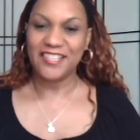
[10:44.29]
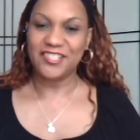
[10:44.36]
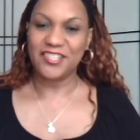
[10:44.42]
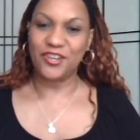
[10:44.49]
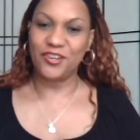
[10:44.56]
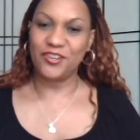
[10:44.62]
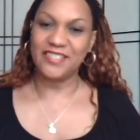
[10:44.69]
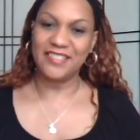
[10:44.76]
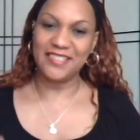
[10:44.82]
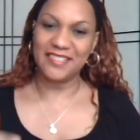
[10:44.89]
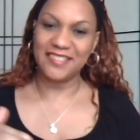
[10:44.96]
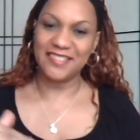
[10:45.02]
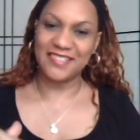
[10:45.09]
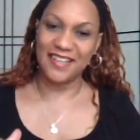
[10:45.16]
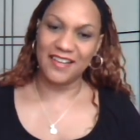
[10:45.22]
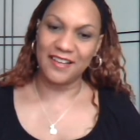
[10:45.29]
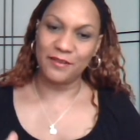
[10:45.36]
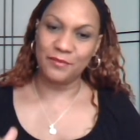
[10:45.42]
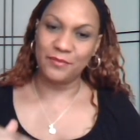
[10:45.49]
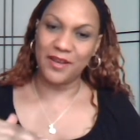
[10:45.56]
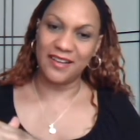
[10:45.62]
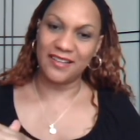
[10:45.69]
So, and then
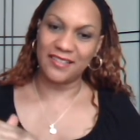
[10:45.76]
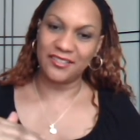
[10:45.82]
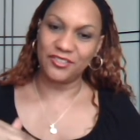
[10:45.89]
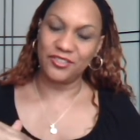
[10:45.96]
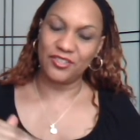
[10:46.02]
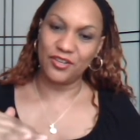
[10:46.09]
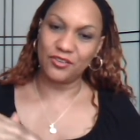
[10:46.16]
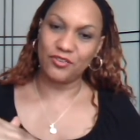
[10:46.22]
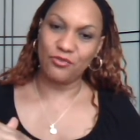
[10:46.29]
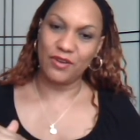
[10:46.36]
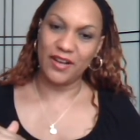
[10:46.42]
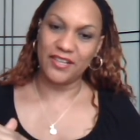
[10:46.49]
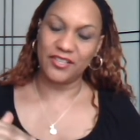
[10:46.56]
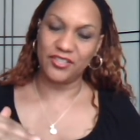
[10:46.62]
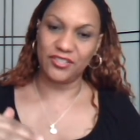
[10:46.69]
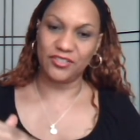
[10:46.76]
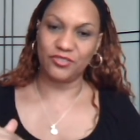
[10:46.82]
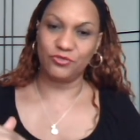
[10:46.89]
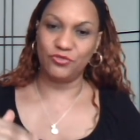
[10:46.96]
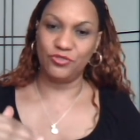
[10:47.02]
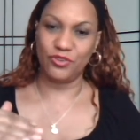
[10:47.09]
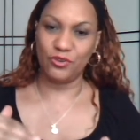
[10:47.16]
some are, quite
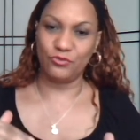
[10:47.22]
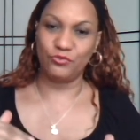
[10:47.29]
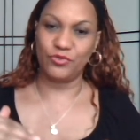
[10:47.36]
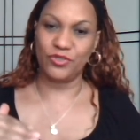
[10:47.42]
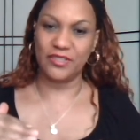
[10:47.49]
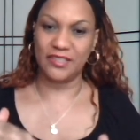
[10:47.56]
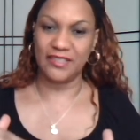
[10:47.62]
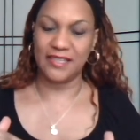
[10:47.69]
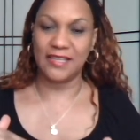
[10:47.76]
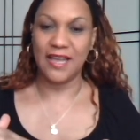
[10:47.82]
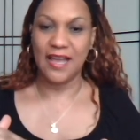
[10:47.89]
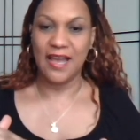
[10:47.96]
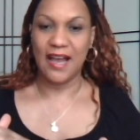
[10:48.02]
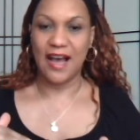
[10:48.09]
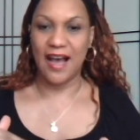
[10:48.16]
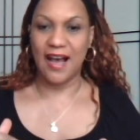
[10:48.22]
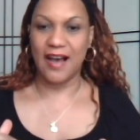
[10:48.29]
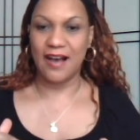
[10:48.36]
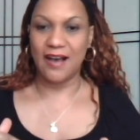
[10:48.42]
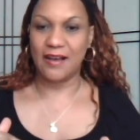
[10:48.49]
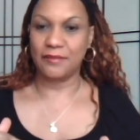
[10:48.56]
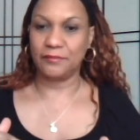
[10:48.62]
just, really
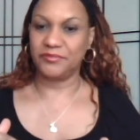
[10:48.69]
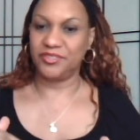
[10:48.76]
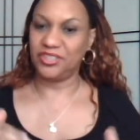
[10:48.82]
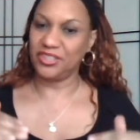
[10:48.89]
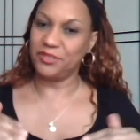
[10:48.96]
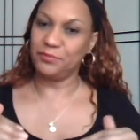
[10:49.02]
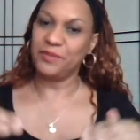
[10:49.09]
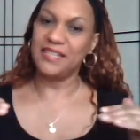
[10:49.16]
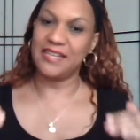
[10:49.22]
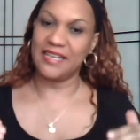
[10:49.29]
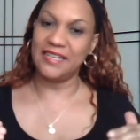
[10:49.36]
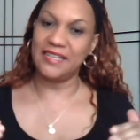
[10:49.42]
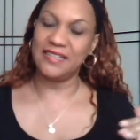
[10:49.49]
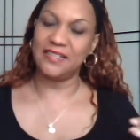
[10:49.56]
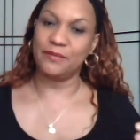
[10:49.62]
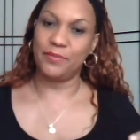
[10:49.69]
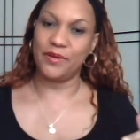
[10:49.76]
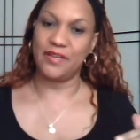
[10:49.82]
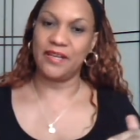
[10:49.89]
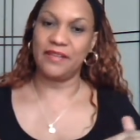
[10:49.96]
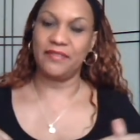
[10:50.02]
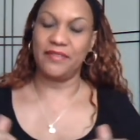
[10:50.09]
just beginning
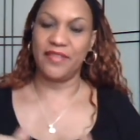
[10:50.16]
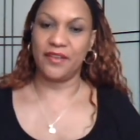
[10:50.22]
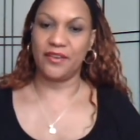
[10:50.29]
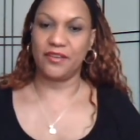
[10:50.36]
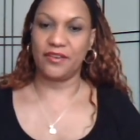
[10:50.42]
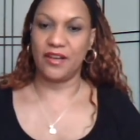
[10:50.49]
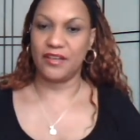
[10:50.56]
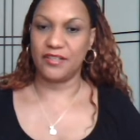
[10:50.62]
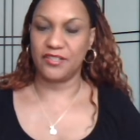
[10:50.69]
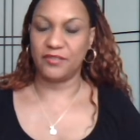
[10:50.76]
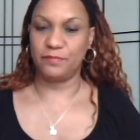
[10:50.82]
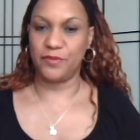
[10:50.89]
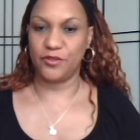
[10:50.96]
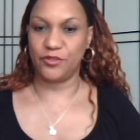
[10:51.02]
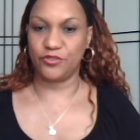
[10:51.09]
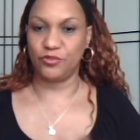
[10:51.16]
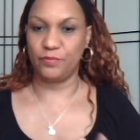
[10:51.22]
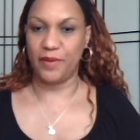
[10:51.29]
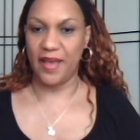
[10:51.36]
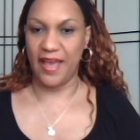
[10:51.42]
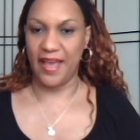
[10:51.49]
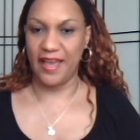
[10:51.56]
upon their spiritual
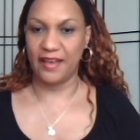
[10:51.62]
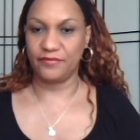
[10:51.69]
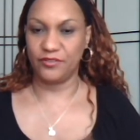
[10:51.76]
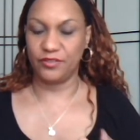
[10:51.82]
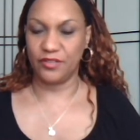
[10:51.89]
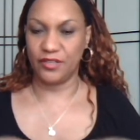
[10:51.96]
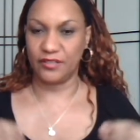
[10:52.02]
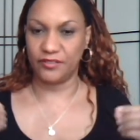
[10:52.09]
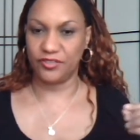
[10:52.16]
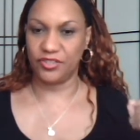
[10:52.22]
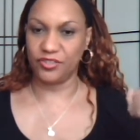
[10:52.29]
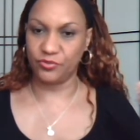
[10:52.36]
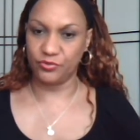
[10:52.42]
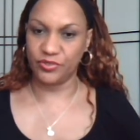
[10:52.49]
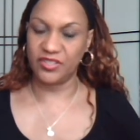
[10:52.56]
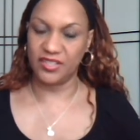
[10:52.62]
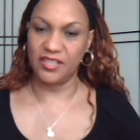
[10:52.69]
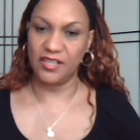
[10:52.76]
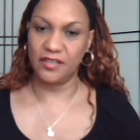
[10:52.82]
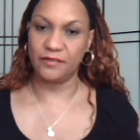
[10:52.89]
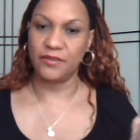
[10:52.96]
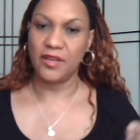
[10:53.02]
path, just
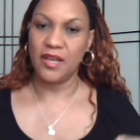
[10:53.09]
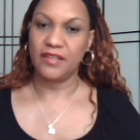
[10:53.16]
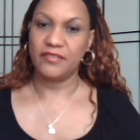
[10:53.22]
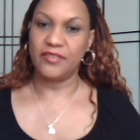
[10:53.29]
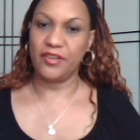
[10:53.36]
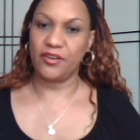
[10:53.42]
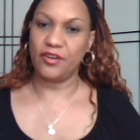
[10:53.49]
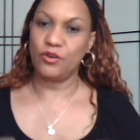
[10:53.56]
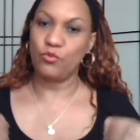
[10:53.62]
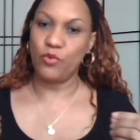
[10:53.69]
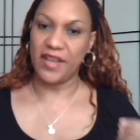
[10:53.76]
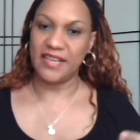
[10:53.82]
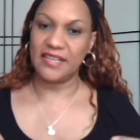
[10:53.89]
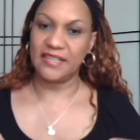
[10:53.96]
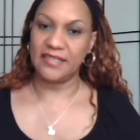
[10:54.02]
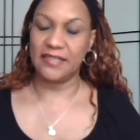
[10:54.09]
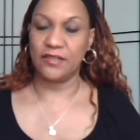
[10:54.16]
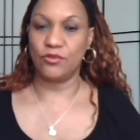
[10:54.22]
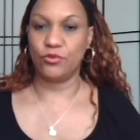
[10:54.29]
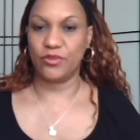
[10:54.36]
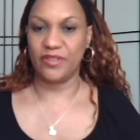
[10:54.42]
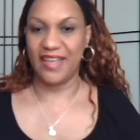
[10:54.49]
receive their
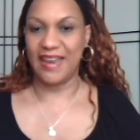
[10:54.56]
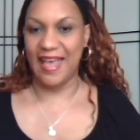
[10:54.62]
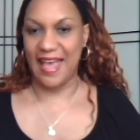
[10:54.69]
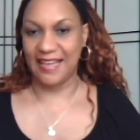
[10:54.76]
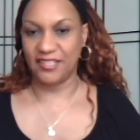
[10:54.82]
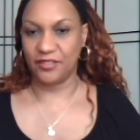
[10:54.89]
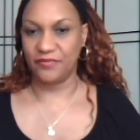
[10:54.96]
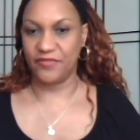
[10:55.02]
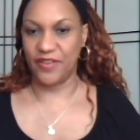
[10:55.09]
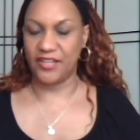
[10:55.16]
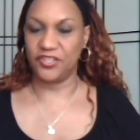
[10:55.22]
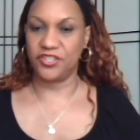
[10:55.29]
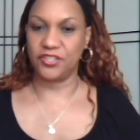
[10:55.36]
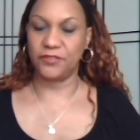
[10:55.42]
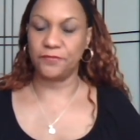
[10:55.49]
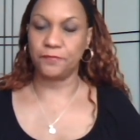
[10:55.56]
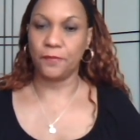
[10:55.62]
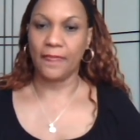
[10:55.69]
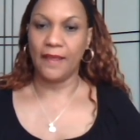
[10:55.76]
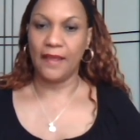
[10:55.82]
awakening or that activation.